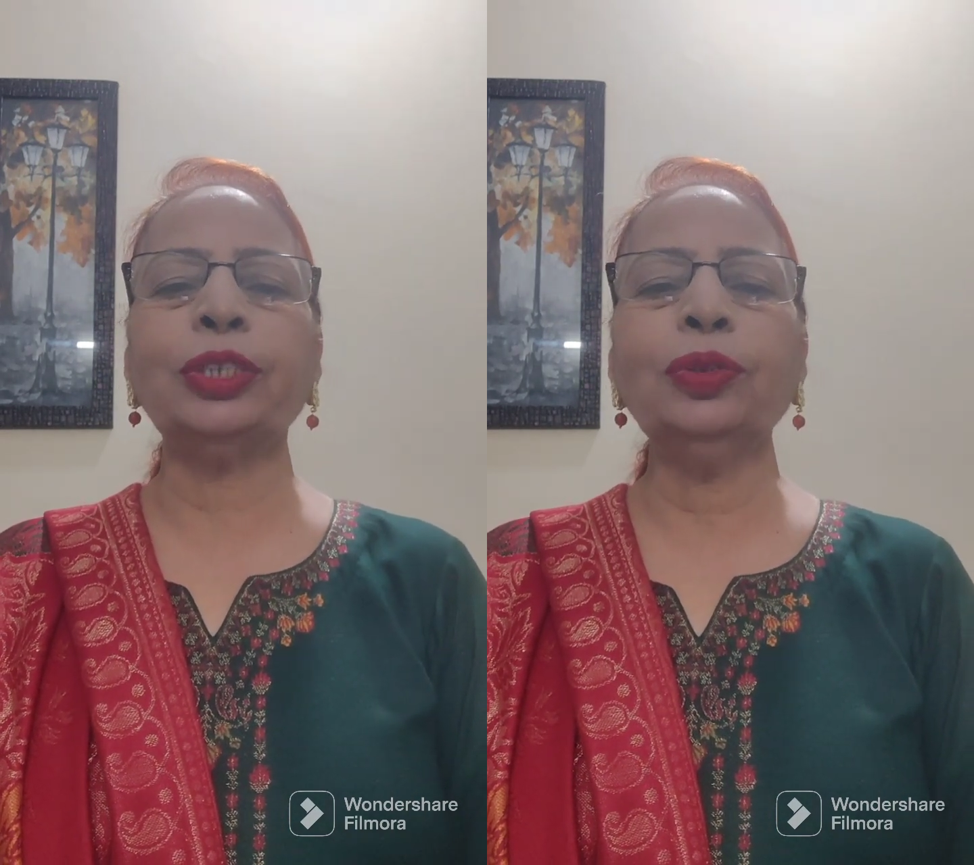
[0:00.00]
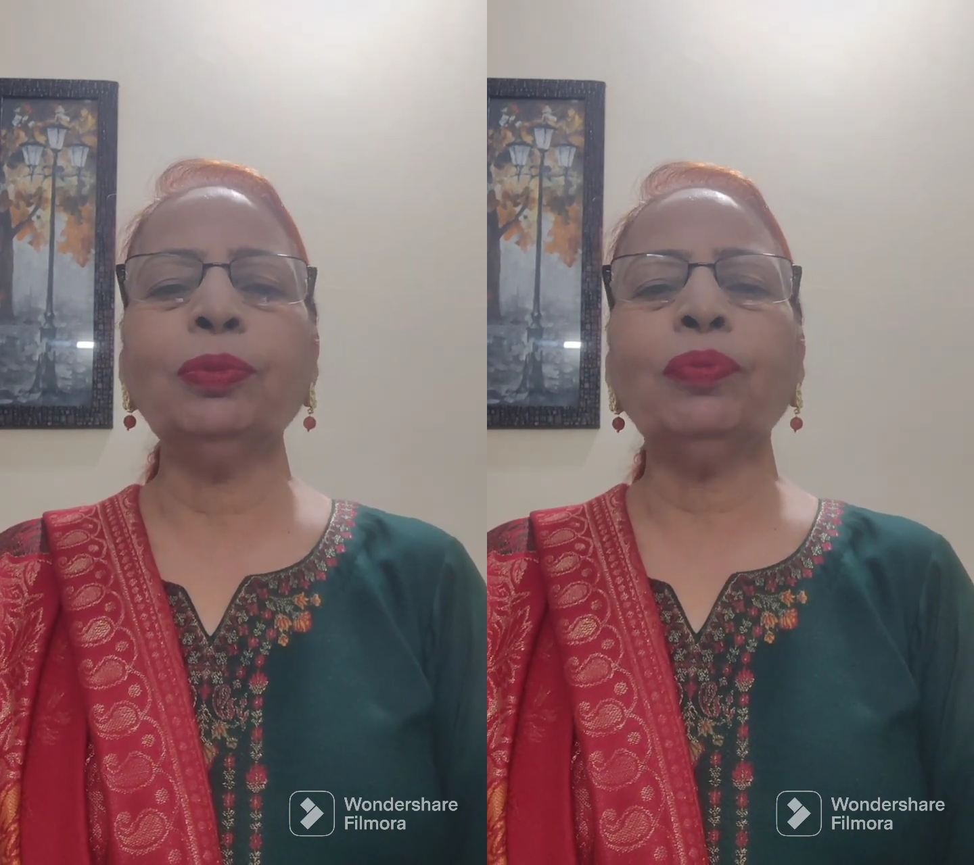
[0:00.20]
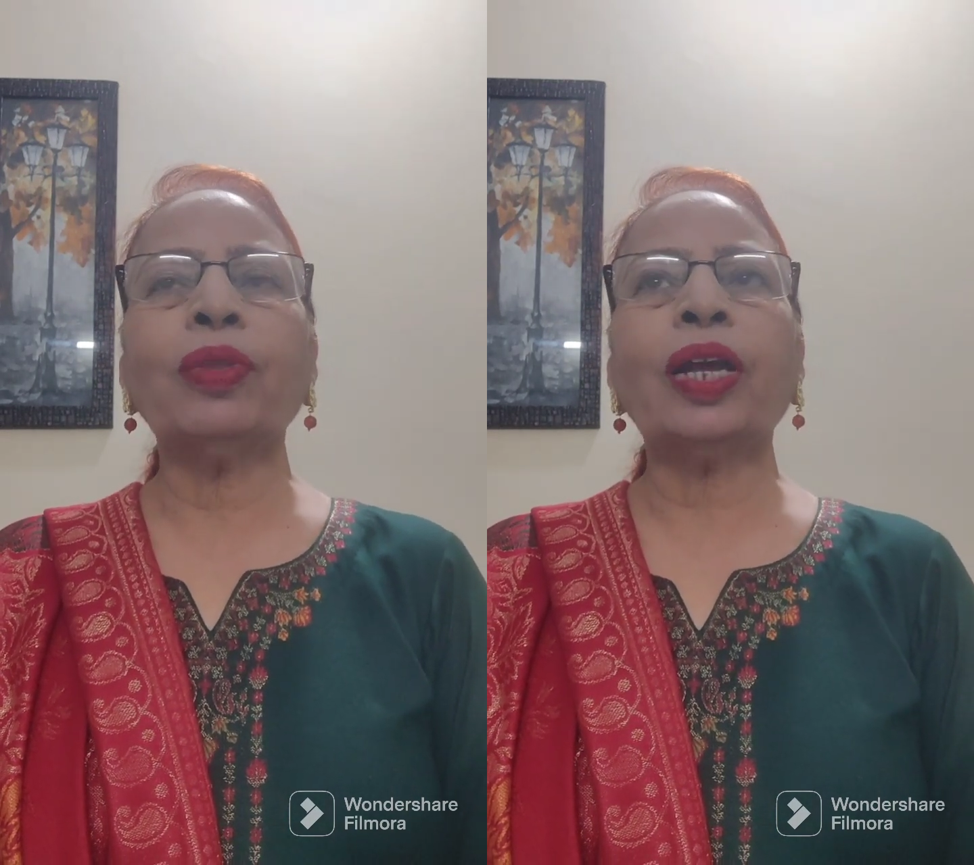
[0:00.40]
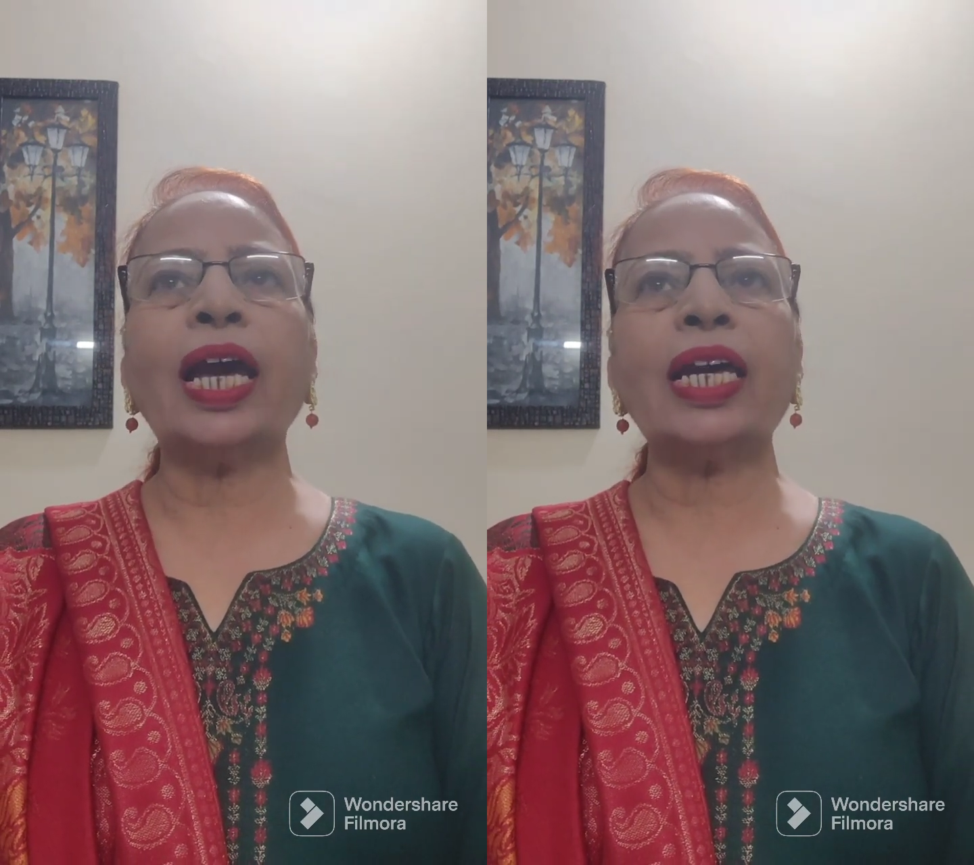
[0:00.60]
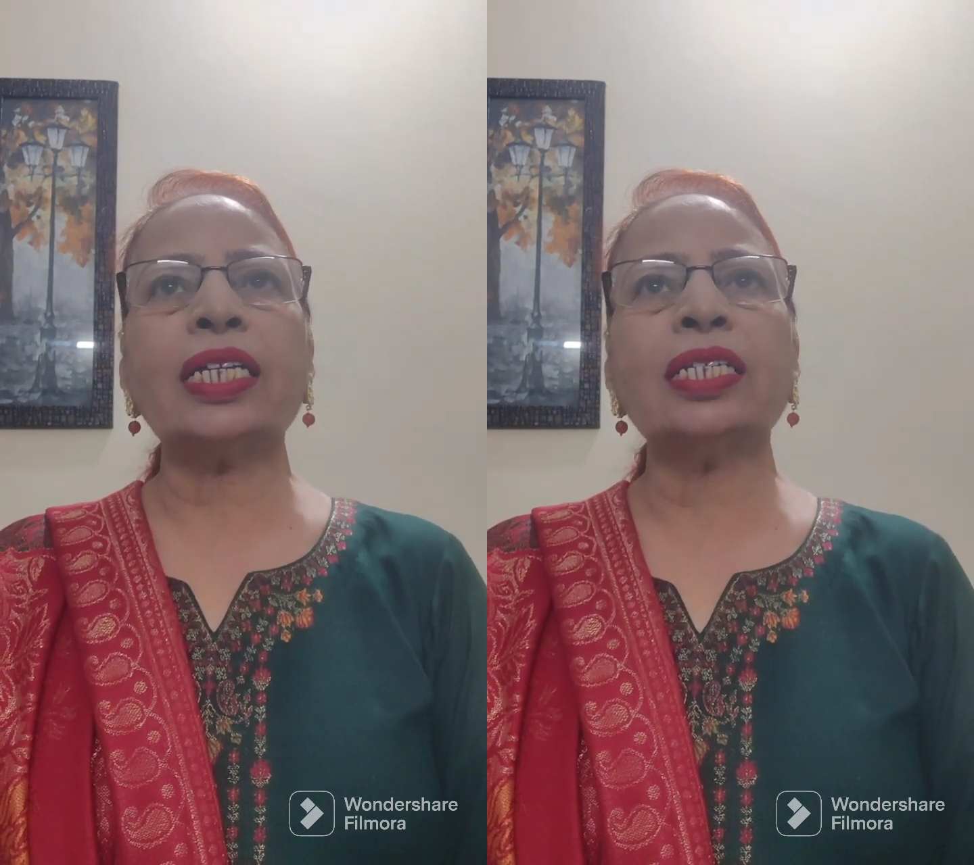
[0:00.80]
you,
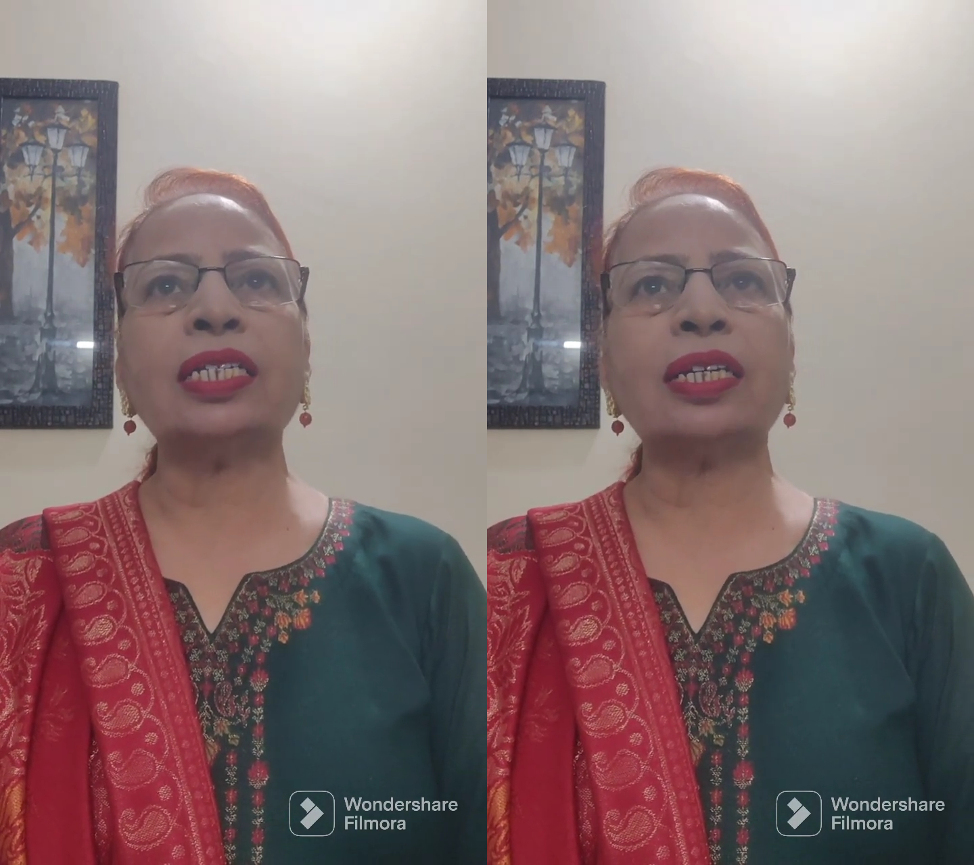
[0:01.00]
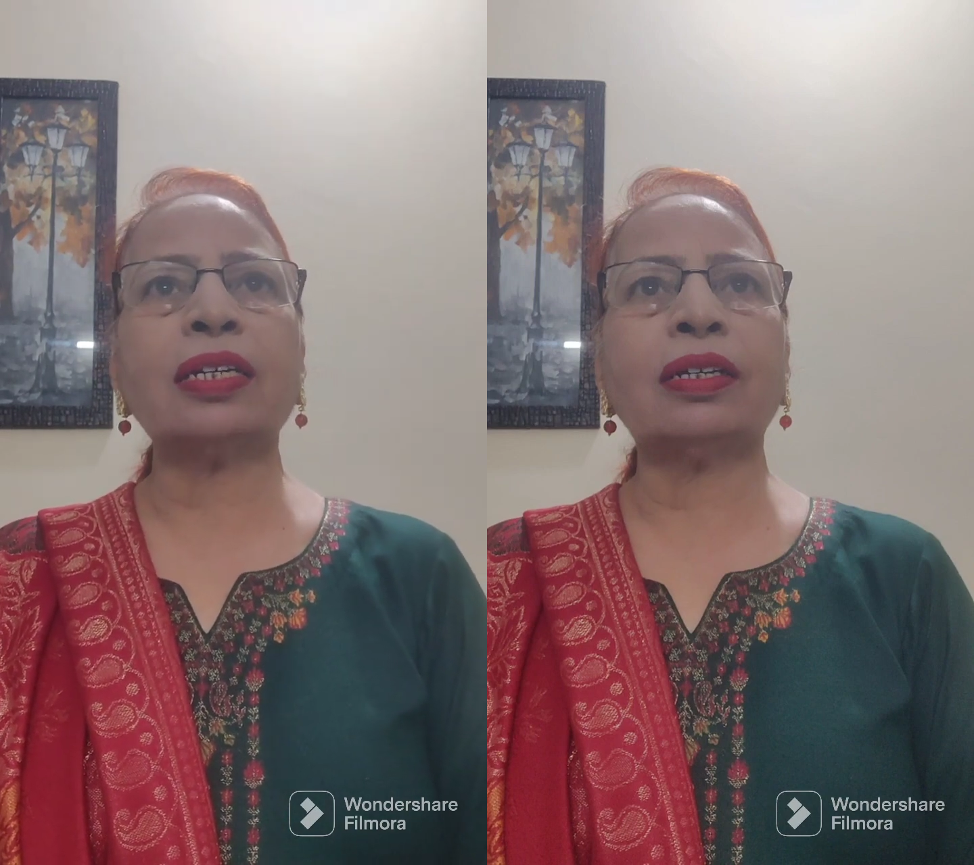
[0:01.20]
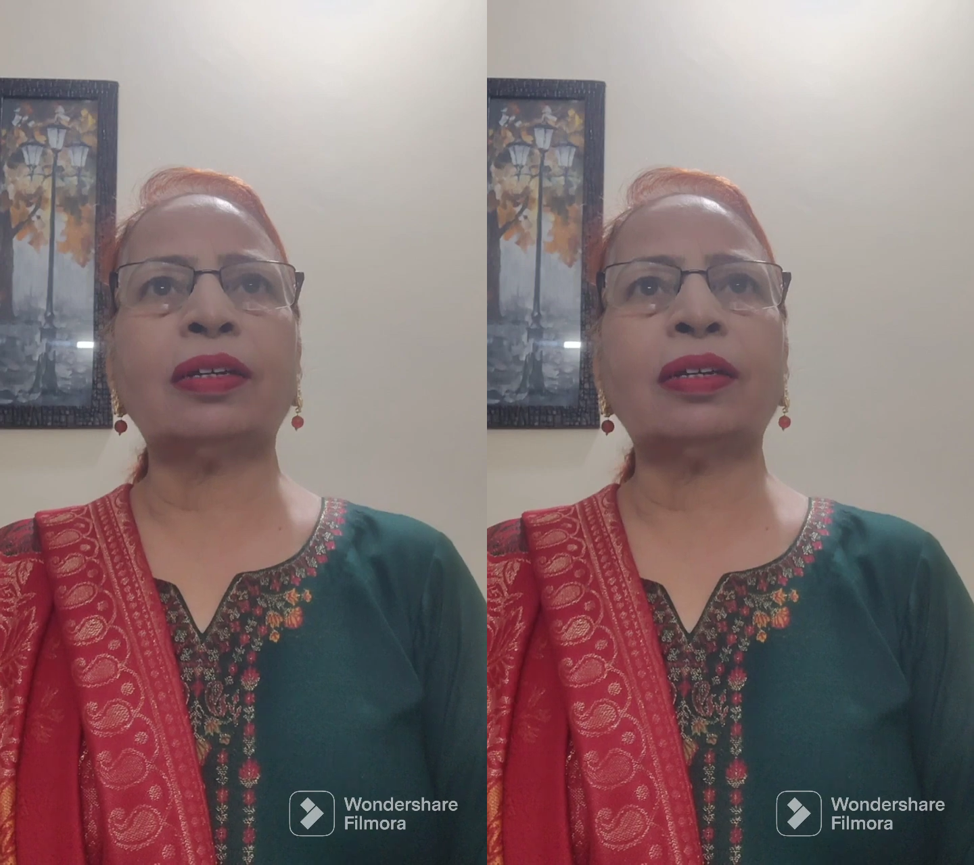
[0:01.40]
and